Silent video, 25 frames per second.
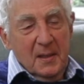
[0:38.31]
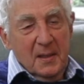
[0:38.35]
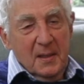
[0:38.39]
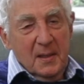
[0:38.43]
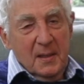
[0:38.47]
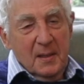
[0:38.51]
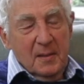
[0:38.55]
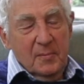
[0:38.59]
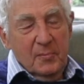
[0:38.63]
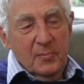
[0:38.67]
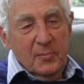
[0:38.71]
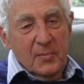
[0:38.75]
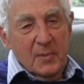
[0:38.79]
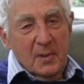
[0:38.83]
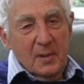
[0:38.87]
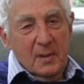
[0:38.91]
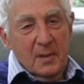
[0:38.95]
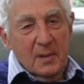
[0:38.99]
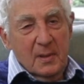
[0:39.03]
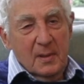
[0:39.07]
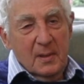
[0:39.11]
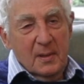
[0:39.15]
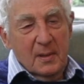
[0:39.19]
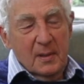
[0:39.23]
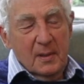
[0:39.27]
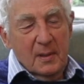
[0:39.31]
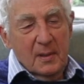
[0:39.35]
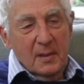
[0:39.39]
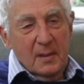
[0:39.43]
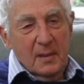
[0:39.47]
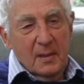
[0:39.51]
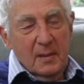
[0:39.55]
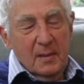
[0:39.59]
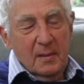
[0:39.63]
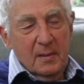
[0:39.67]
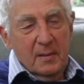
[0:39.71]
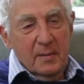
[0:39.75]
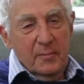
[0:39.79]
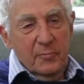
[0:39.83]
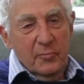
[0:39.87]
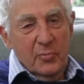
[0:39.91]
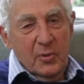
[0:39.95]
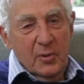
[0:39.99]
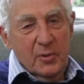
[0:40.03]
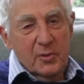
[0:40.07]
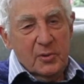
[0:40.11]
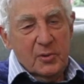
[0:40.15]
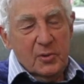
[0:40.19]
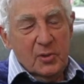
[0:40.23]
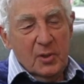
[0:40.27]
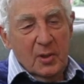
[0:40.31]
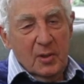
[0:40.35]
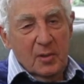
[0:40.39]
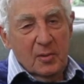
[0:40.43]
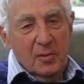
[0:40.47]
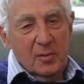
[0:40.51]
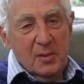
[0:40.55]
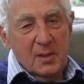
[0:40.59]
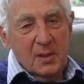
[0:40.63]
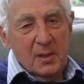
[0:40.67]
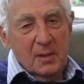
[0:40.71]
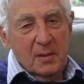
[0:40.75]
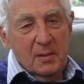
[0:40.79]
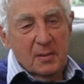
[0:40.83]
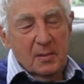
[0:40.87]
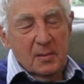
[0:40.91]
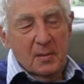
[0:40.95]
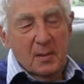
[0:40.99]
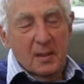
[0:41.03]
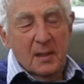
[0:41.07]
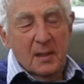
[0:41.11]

Um, the uh, Rothschilds and